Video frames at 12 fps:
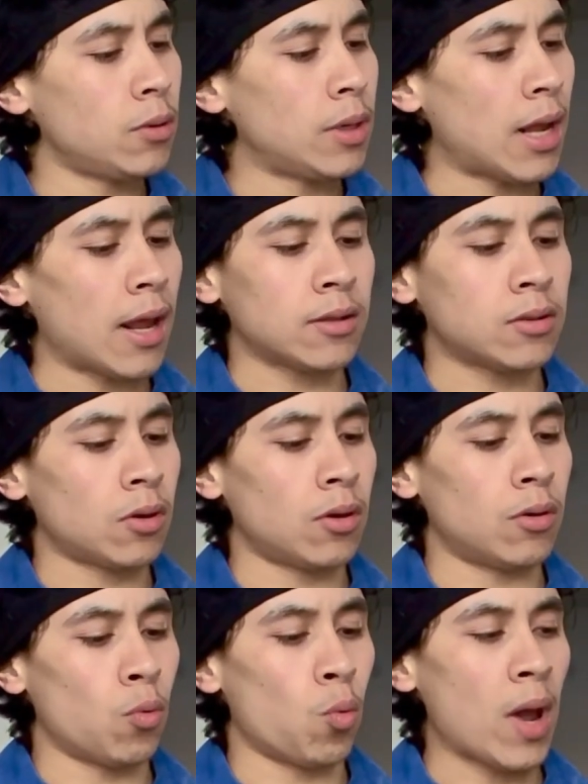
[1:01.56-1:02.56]
it and a
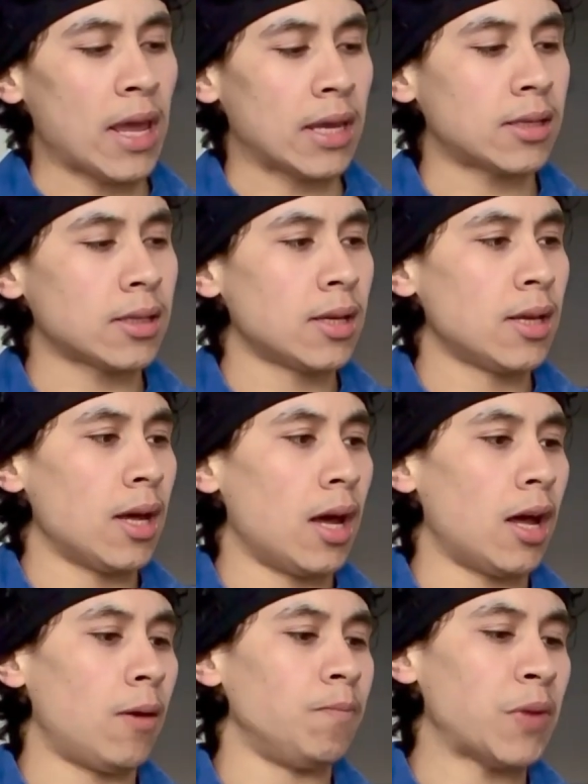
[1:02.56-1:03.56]
certain weight.
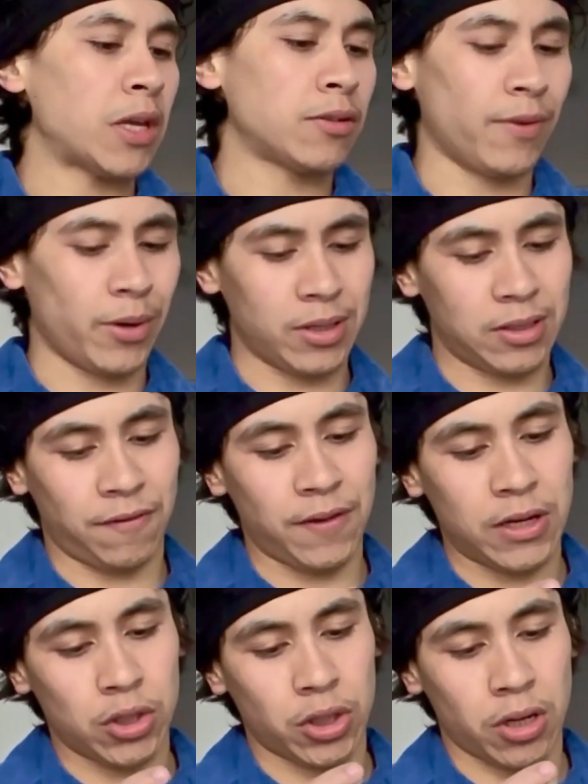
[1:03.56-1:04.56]
As far as the
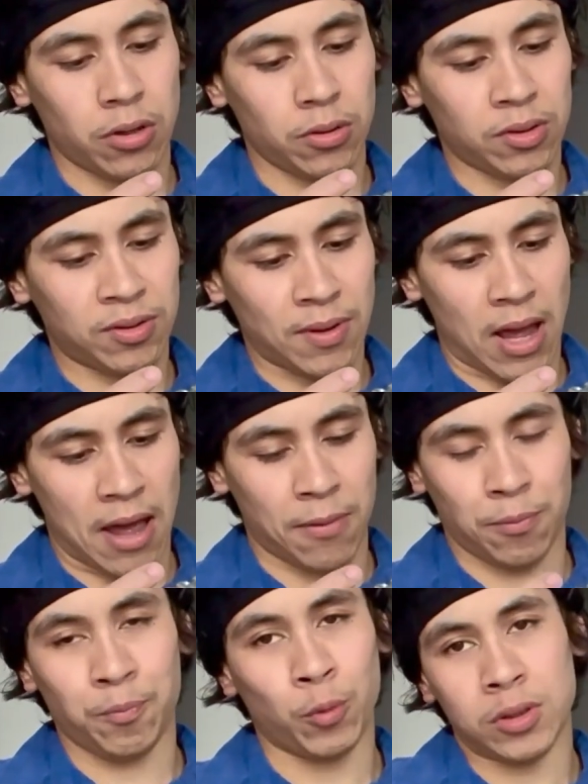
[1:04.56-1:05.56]
finish goes,
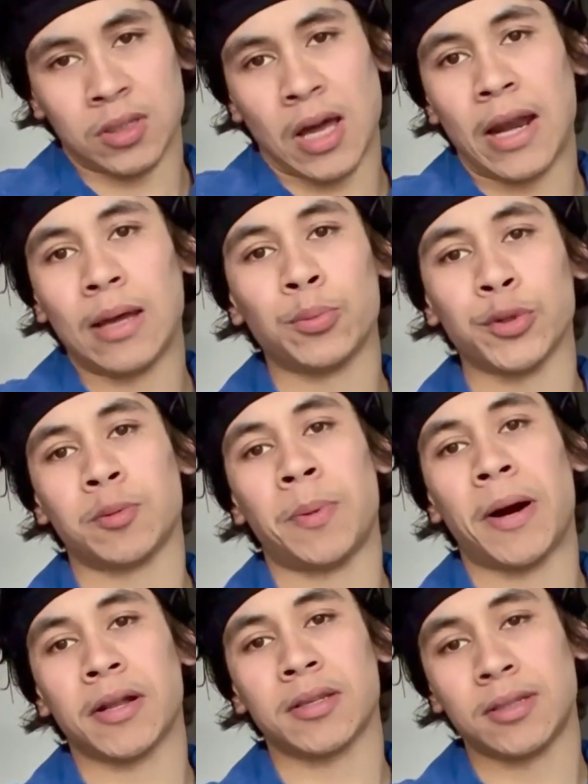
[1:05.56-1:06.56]
I was not able to
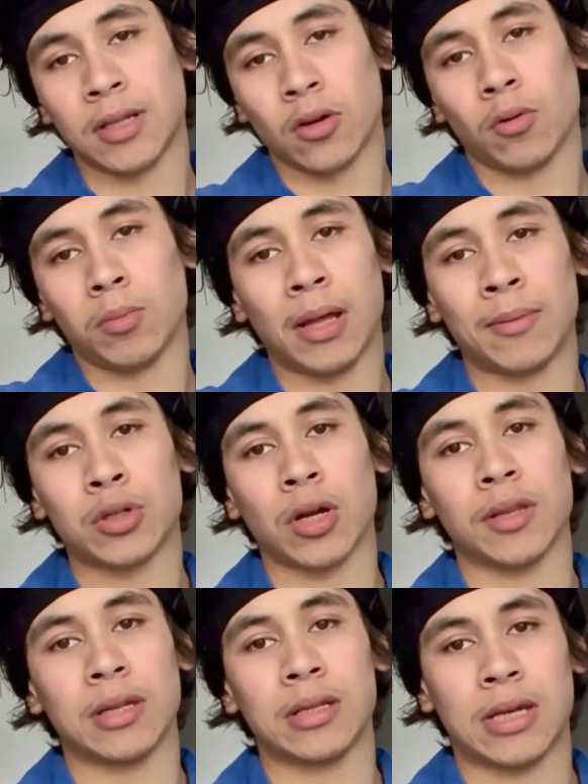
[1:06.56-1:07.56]
spot a single blemish
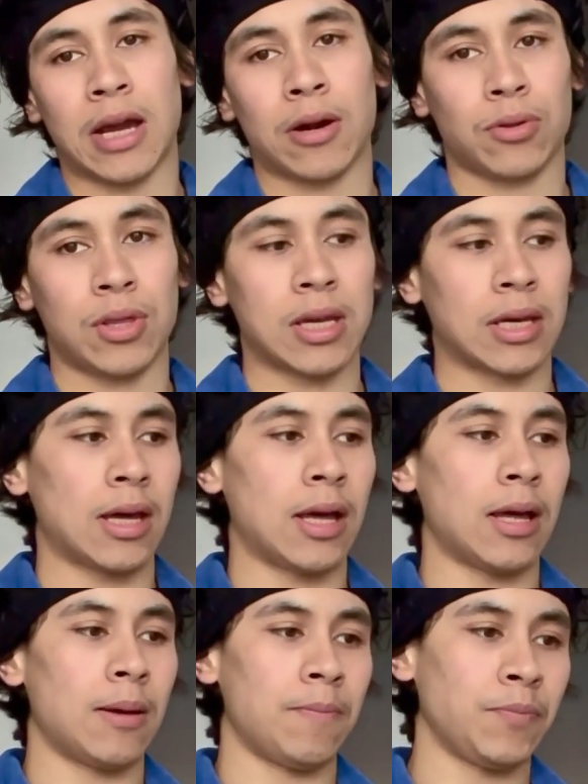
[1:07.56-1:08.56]
on the entire thing,
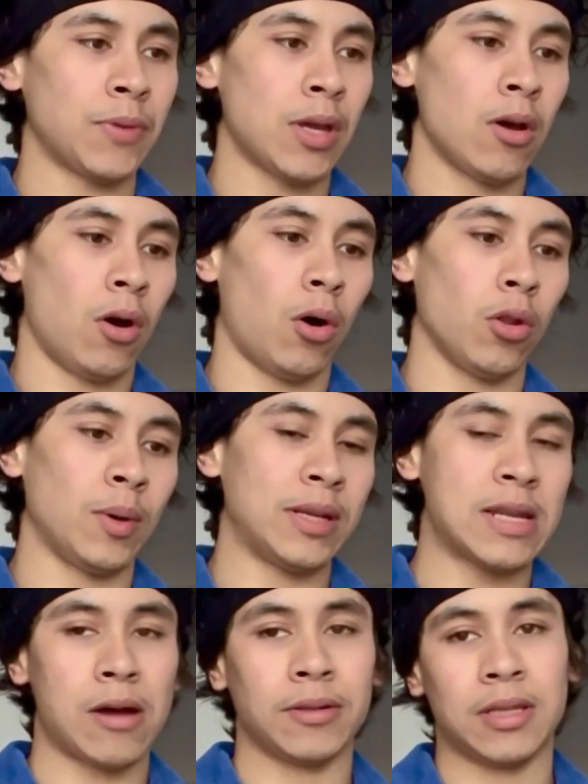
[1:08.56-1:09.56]
all the way
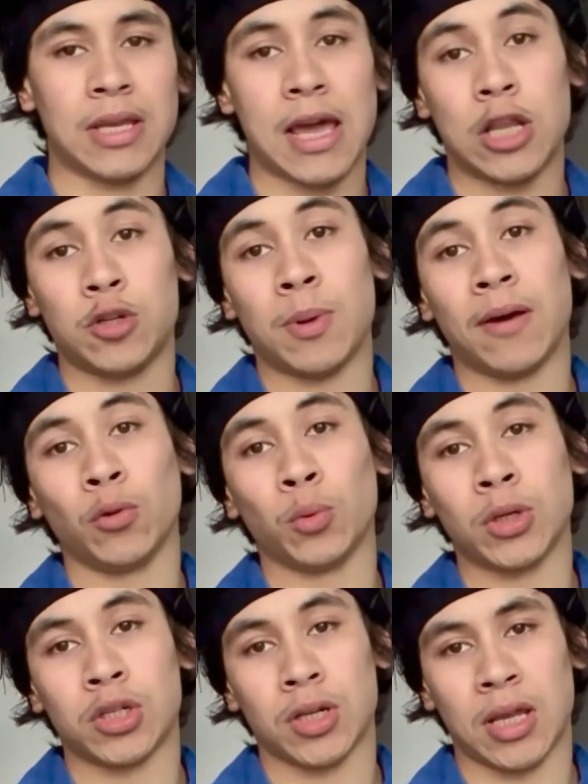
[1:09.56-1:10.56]
down to the edge bevel,
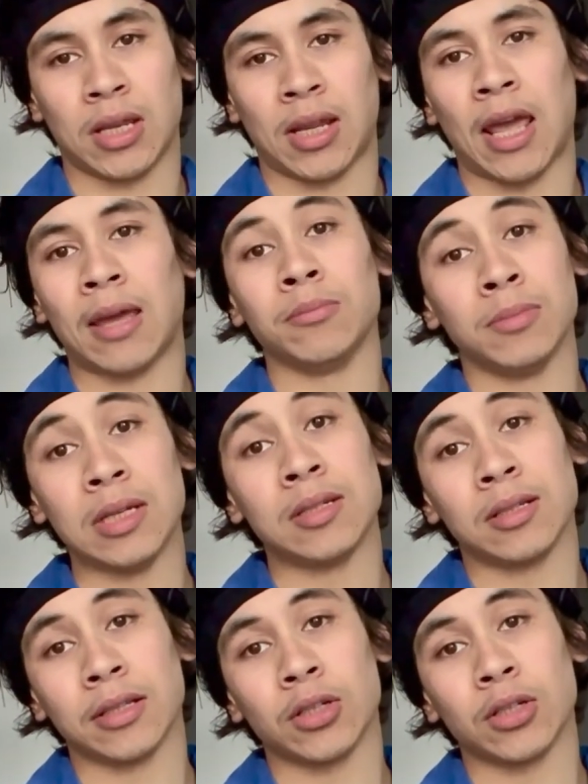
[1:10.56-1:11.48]
which it came decently